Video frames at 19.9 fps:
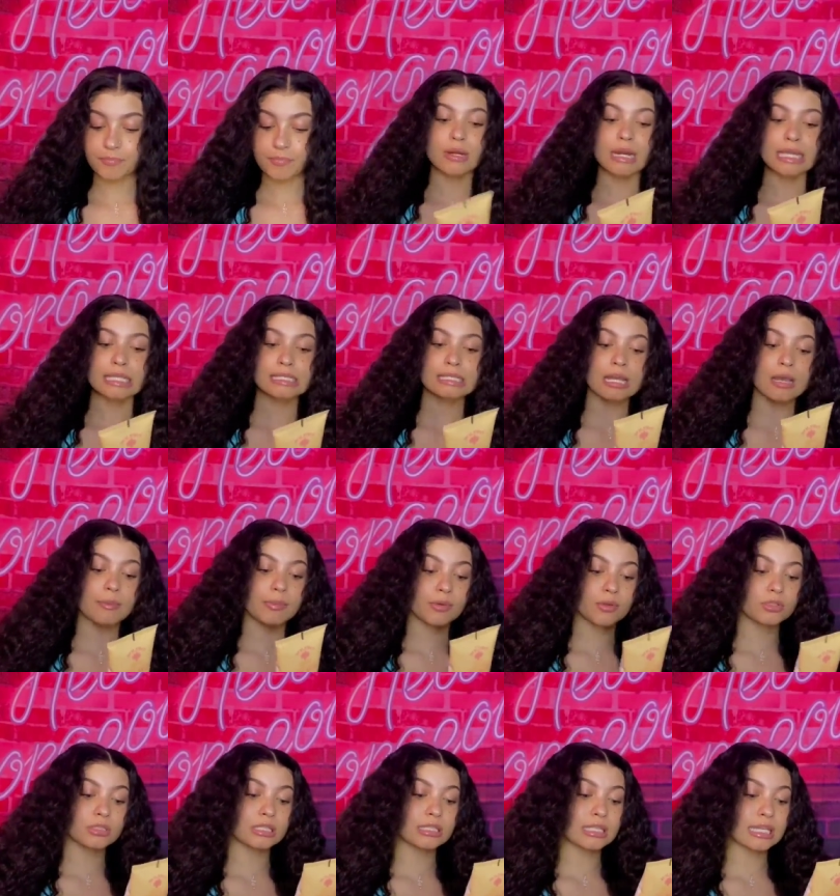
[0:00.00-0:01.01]
Next up
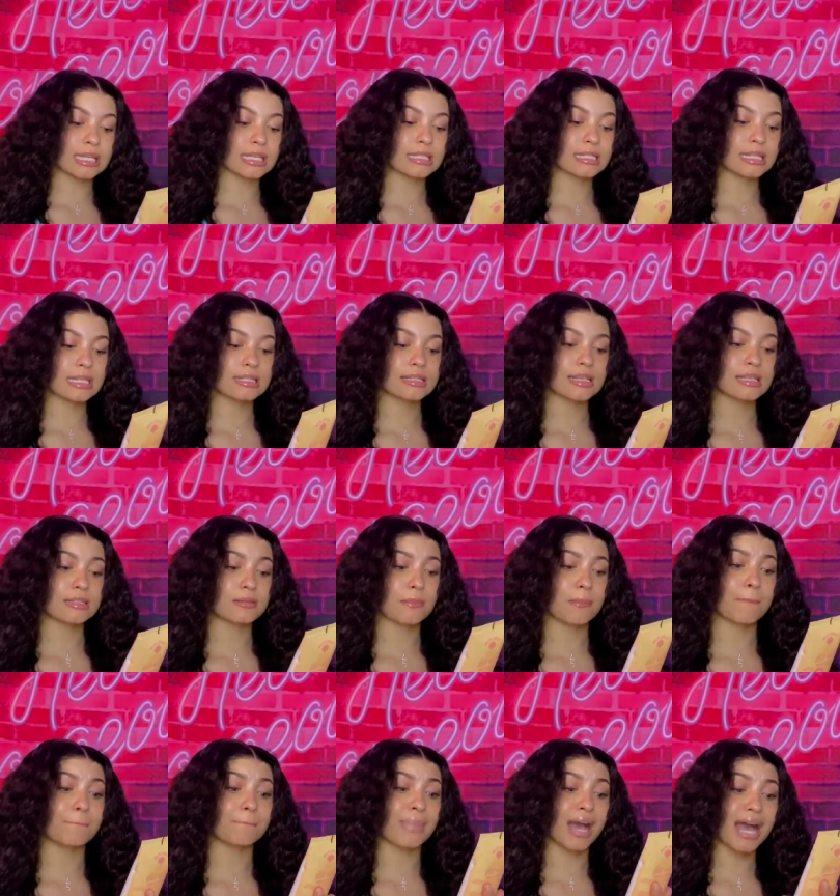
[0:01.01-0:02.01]
on the list is this
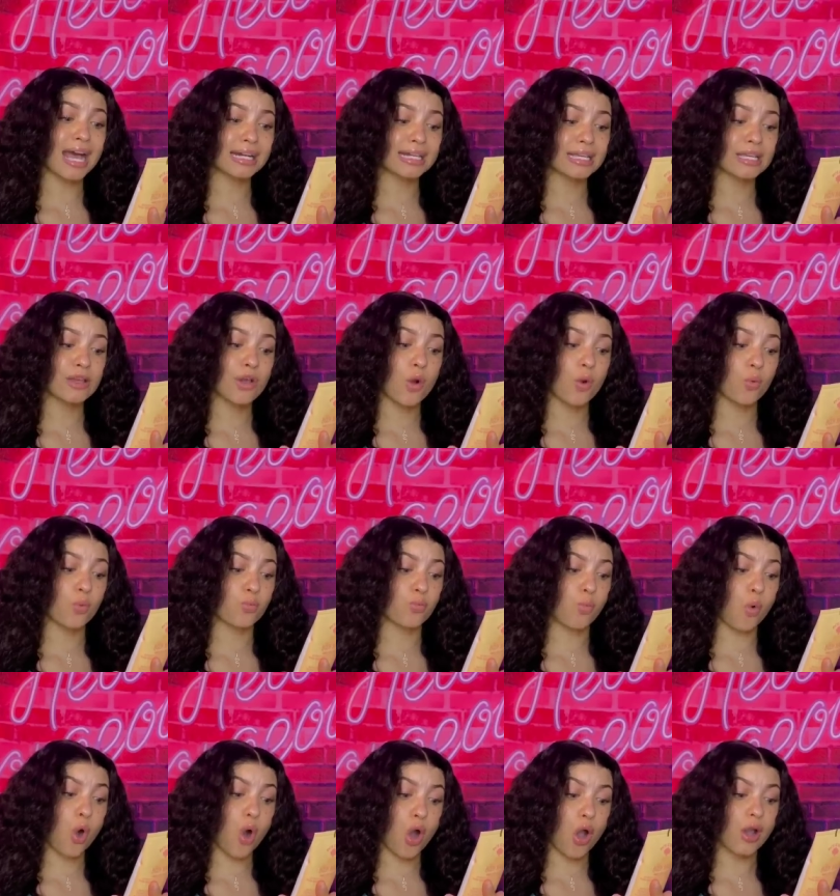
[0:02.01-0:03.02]
body
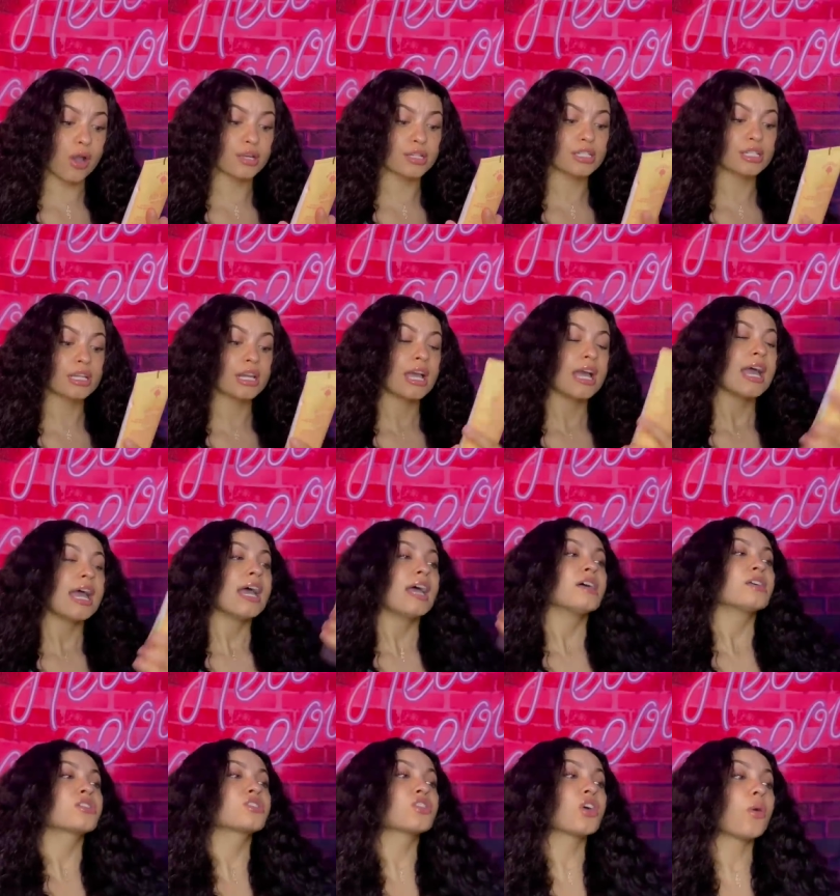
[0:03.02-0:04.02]
wash
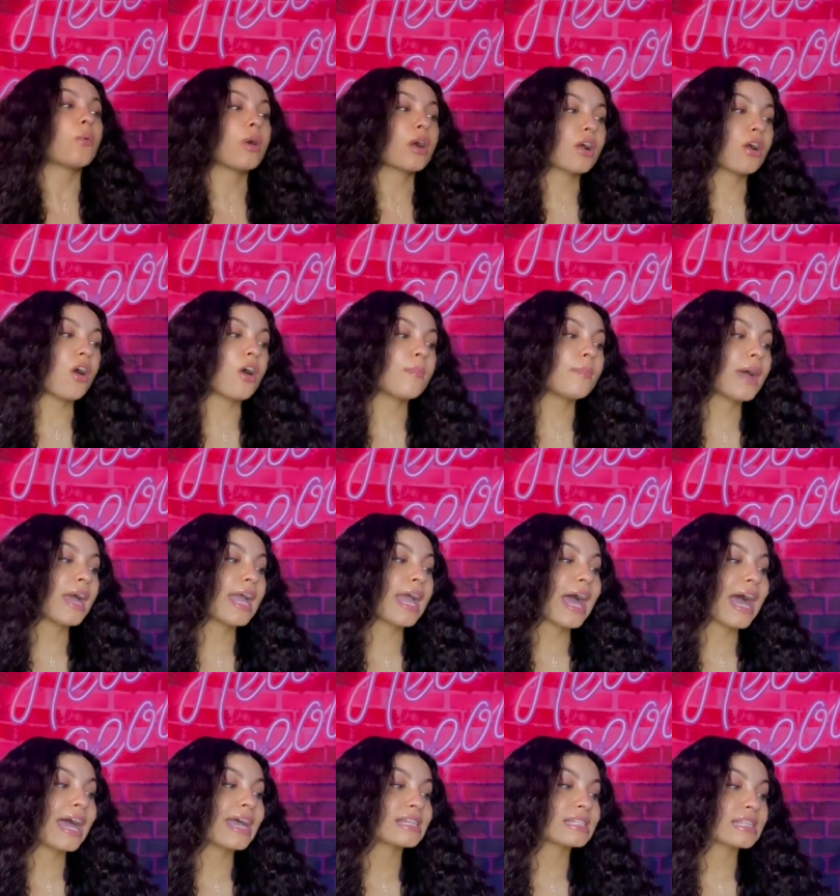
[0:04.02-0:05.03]
so what caught my
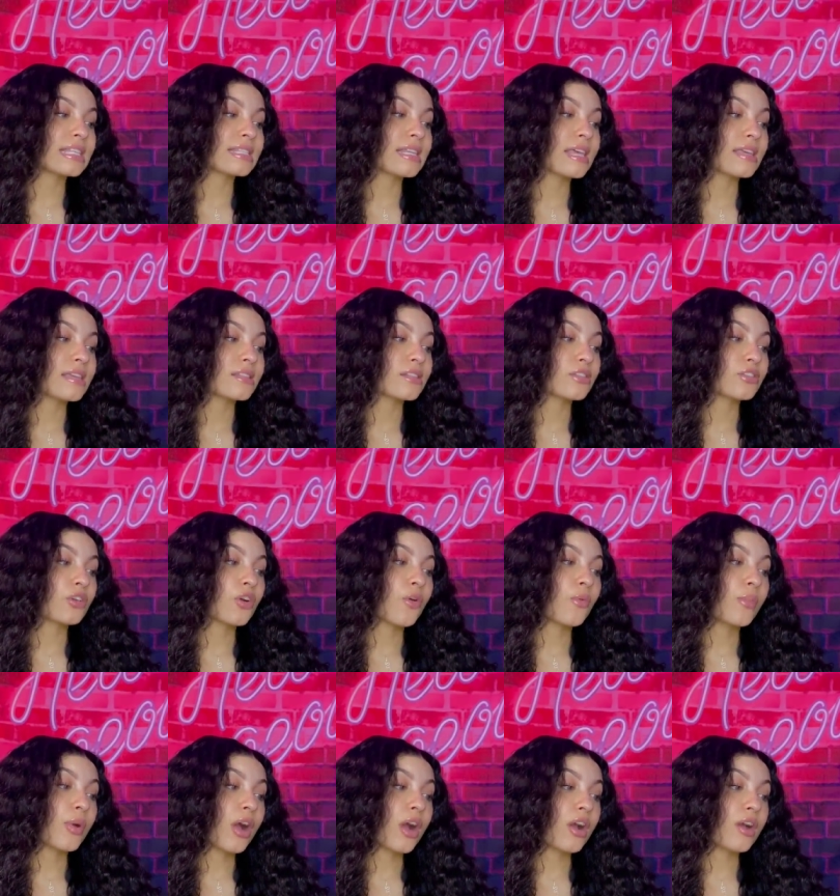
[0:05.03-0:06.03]
eyes it says no
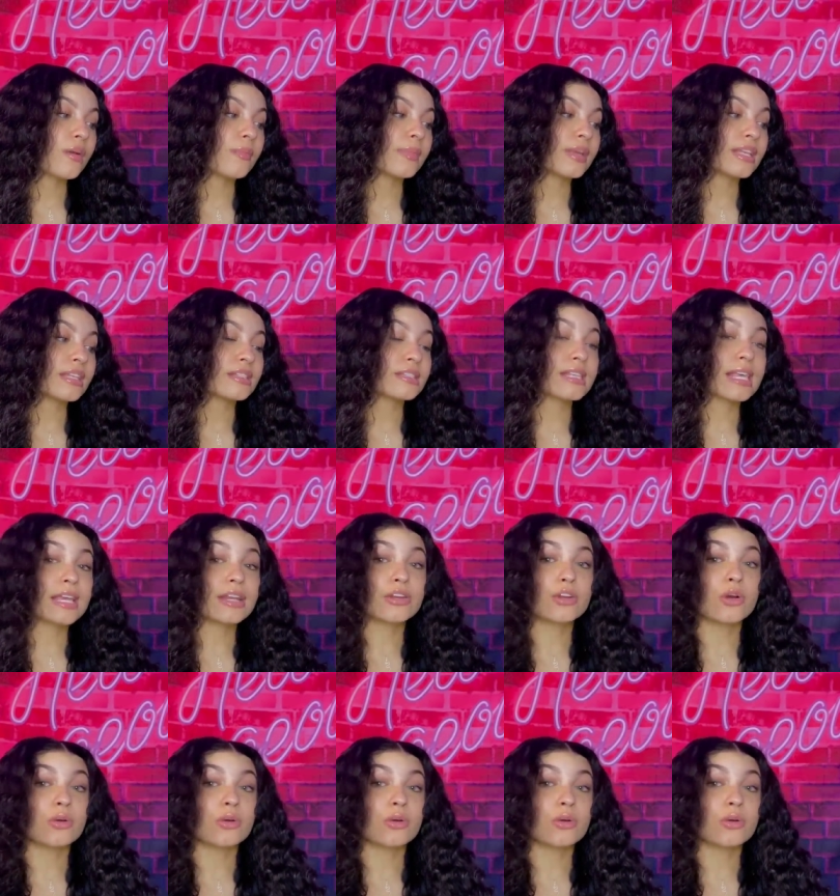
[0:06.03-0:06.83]
parabens and no